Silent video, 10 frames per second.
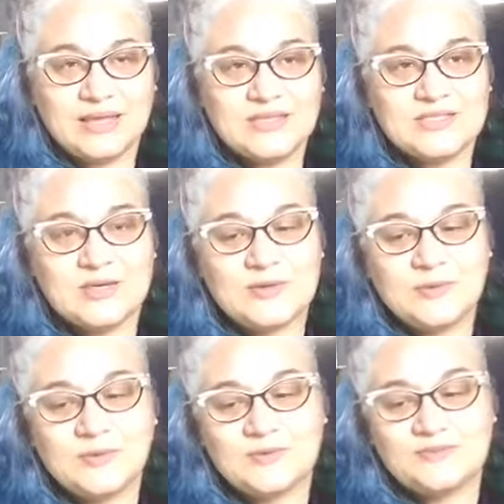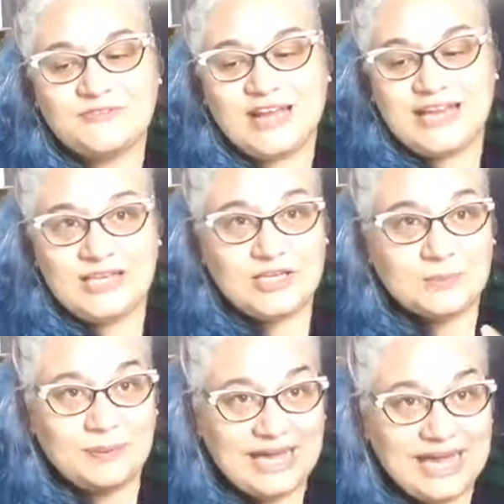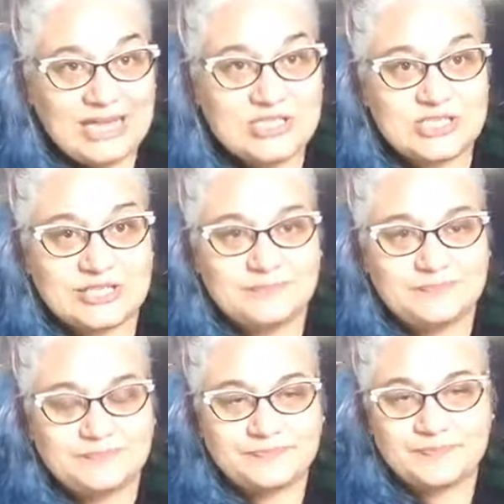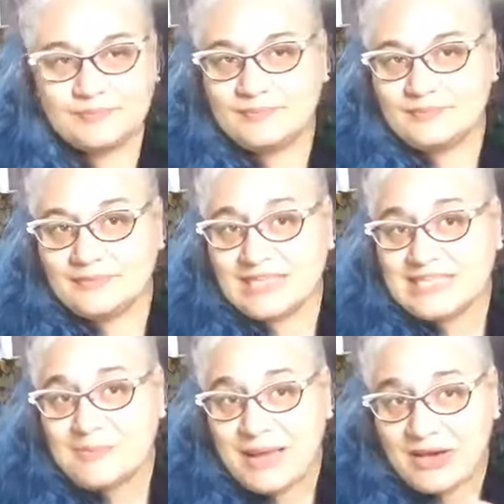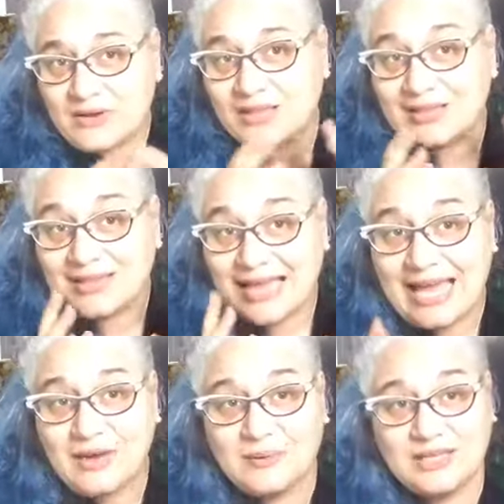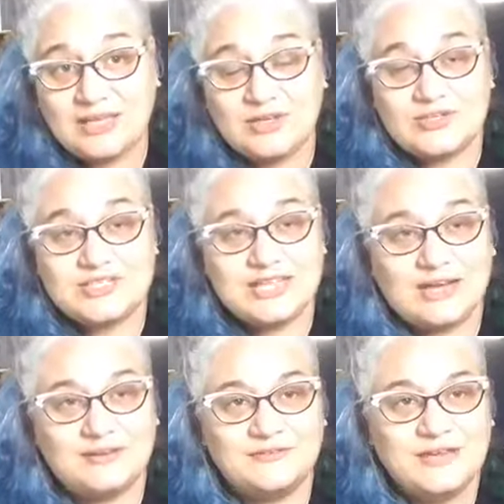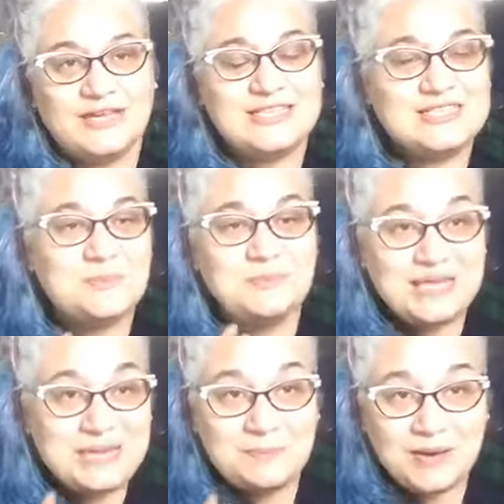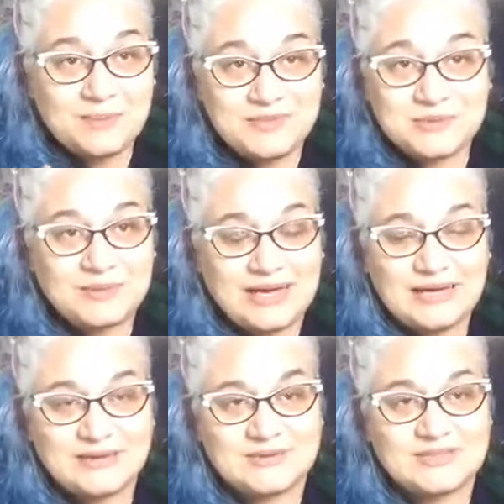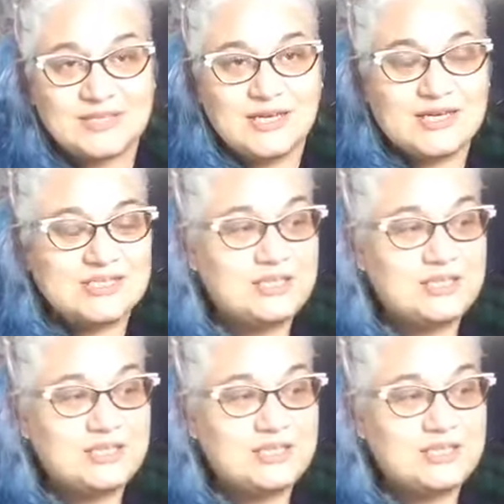So finding your passion is about allowing yourself to be bumped around, to